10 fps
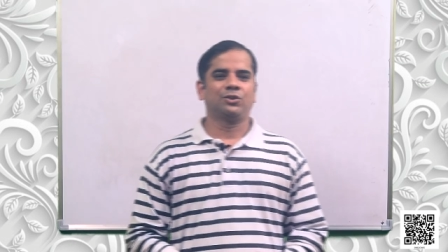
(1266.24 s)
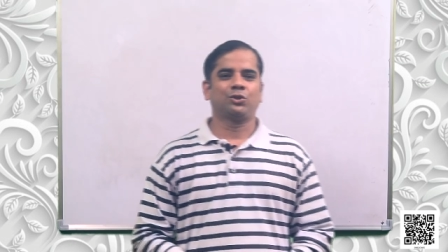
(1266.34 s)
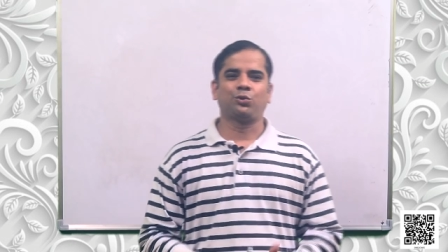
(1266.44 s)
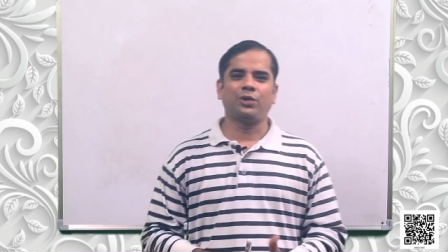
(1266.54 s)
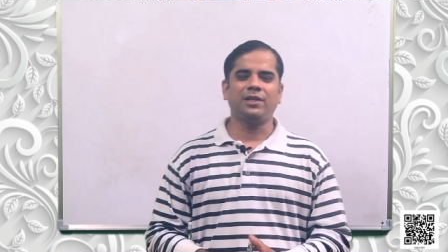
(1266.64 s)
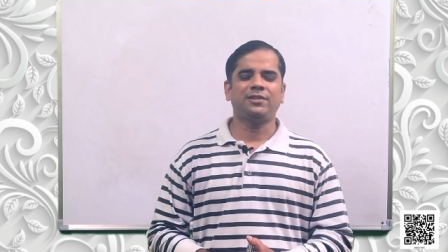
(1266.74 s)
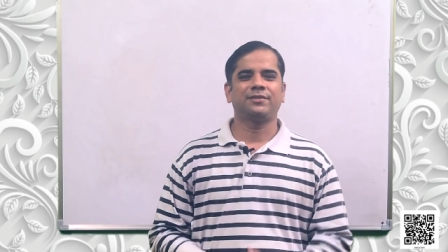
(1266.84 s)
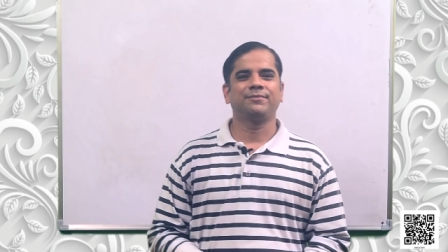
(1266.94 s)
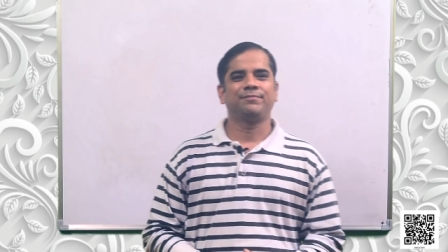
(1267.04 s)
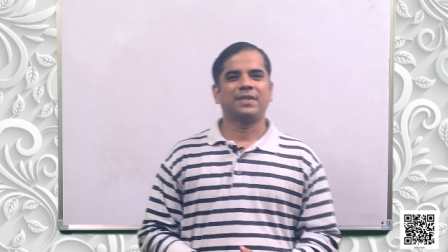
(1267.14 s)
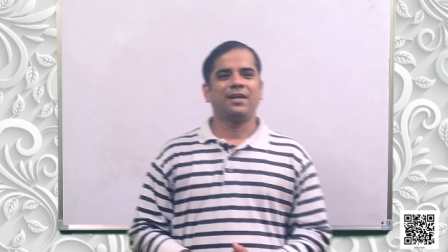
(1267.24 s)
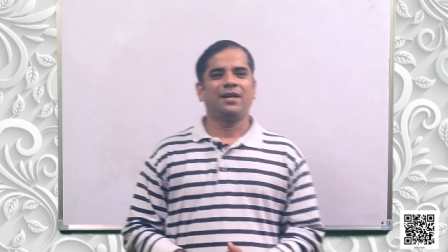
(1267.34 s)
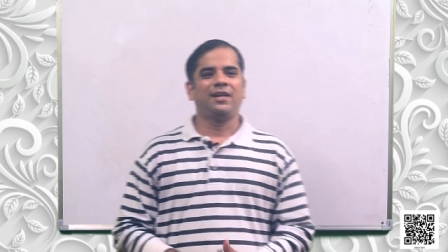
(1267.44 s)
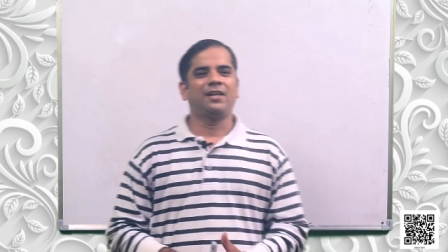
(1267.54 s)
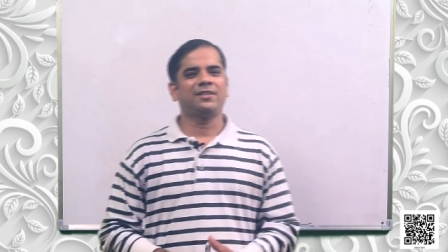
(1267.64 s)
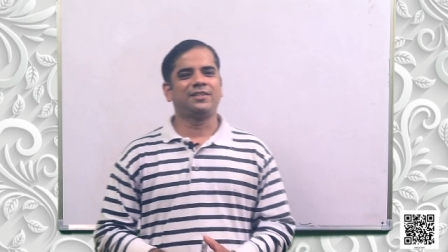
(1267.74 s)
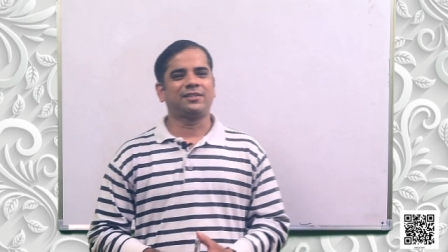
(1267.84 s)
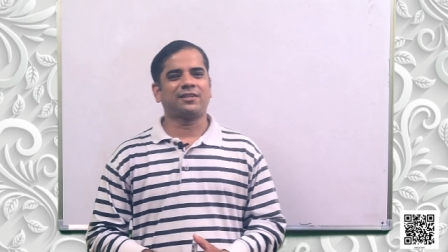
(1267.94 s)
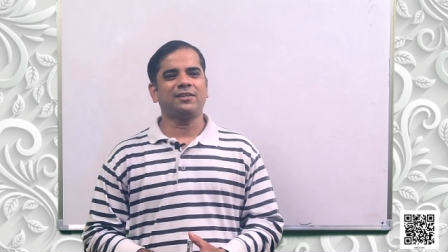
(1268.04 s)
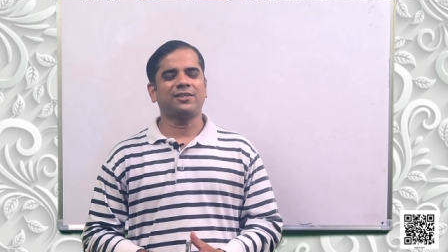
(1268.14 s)
So, students let us
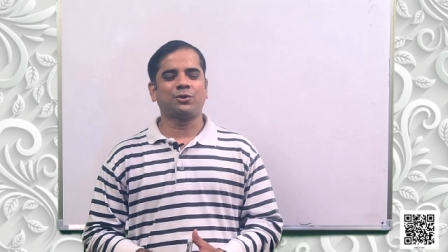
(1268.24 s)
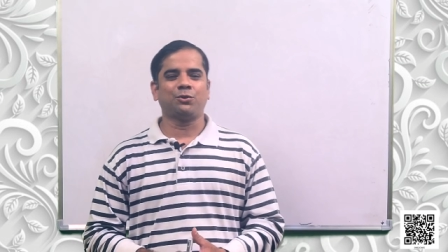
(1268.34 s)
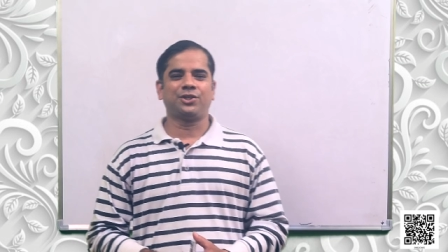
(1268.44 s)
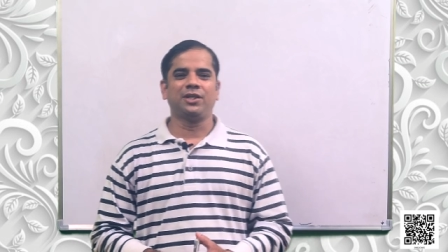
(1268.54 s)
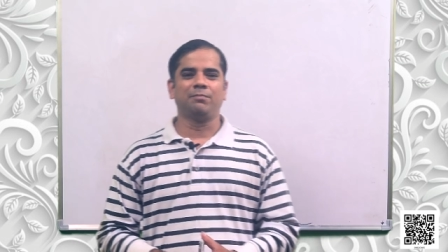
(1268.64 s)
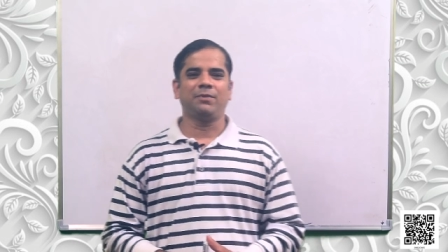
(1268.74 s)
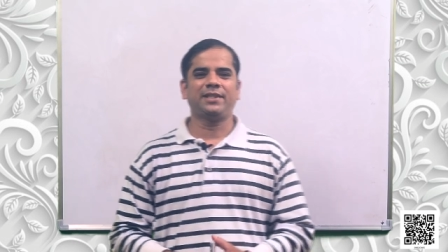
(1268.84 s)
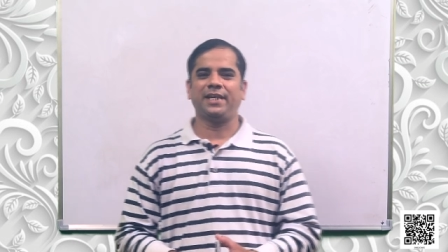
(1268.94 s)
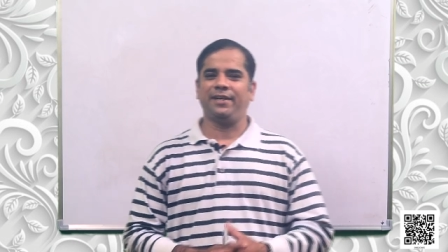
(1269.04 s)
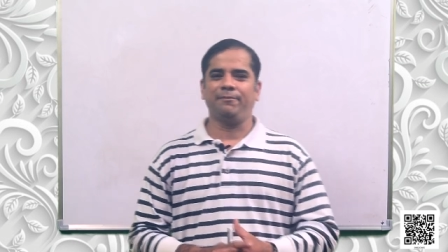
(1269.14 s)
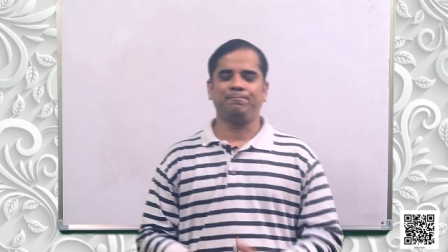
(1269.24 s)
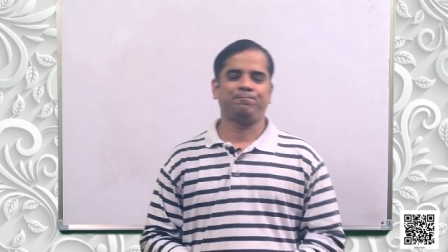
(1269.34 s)
discuss question number 3.